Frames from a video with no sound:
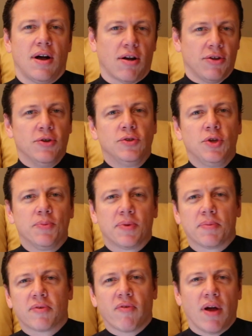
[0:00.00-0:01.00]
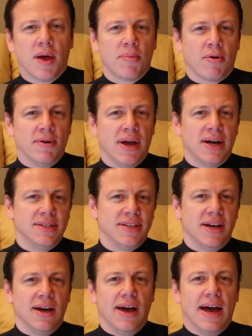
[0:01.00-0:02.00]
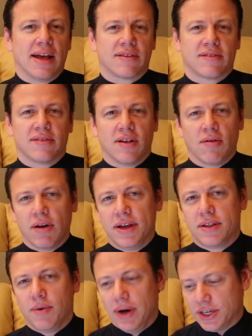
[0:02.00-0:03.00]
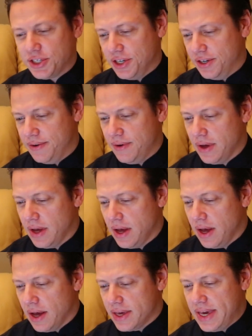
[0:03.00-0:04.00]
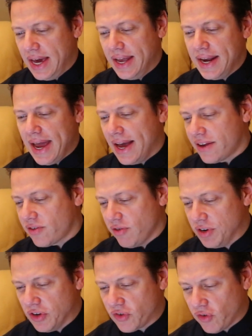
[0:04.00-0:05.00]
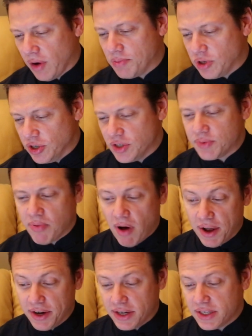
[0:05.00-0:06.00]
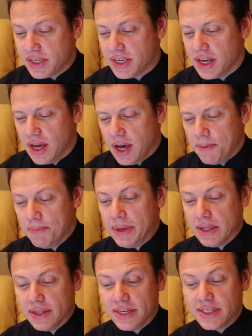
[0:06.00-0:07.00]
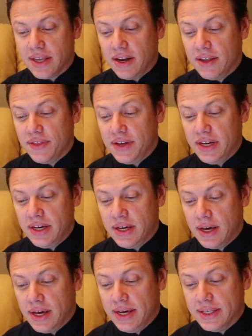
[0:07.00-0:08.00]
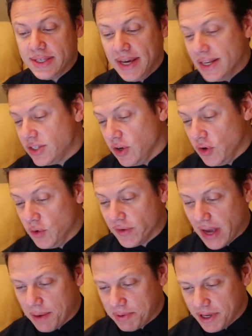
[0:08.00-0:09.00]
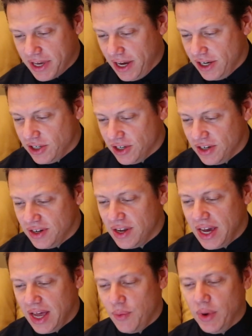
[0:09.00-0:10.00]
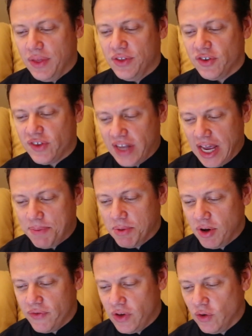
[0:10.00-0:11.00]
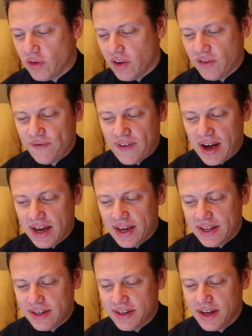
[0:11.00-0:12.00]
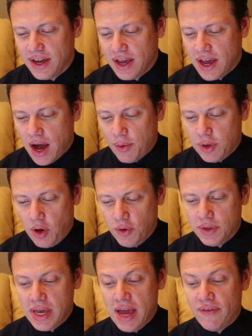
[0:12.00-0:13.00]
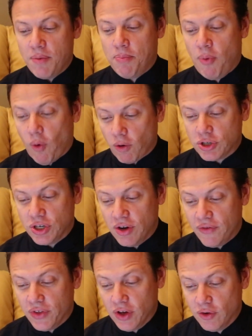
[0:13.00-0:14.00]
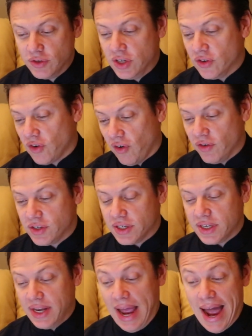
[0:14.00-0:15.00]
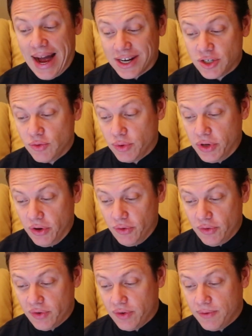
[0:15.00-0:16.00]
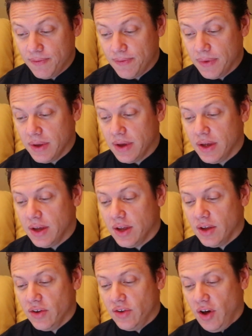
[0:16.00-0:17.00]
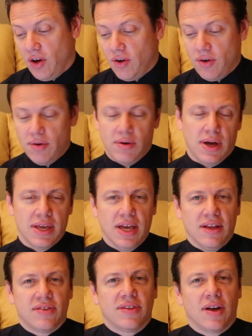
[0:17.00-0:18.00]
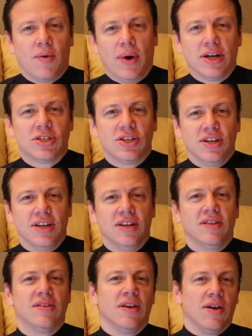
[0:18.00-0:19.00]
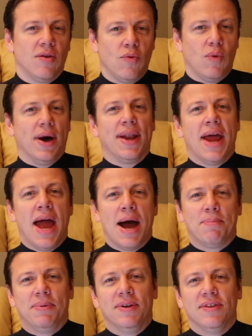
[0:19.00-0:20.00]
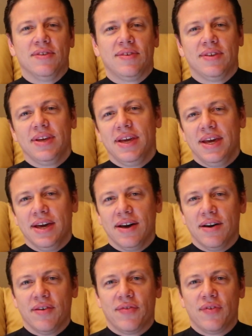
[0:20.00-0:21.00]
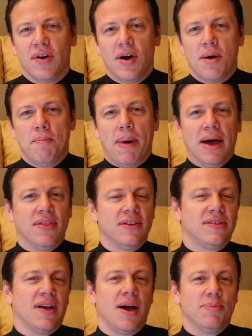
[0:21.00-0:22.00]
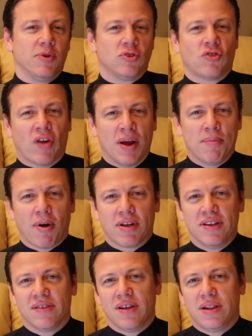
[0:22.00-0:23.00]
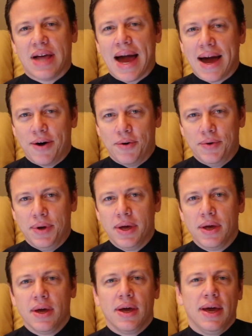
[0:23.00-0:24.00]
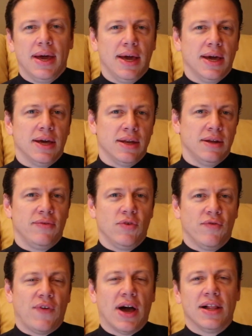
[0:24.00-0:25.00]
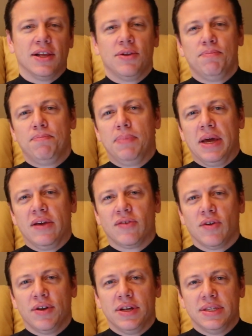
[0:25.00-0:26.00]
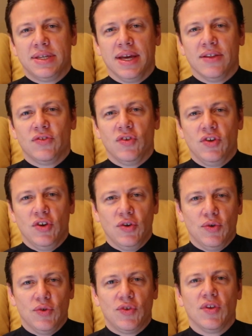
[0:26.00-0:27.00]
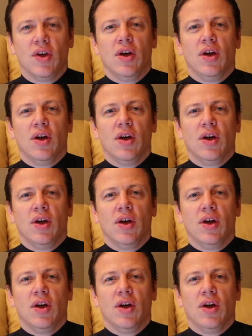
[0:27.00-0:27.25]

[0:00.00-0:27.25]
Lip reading: Our YouTube subscriber Nadia asks a great question. Can extra descriptions products be listed in the intent to use application, and when the statement of use is filed, I will only have a portion of the goods and services in actual use? So I guess the question is, what happens if by the time your trademark is allowed and if you file it based on intent to use,